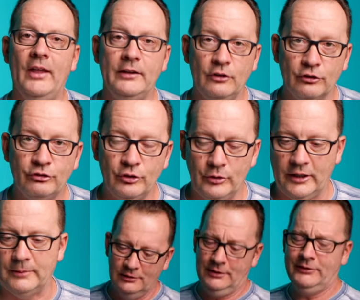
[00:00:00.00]
that you're
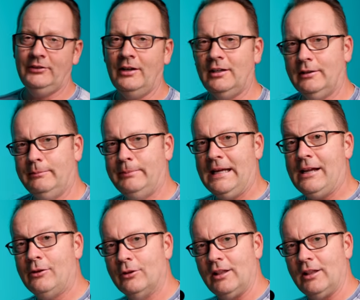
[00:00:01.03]
shooting. Let's talk about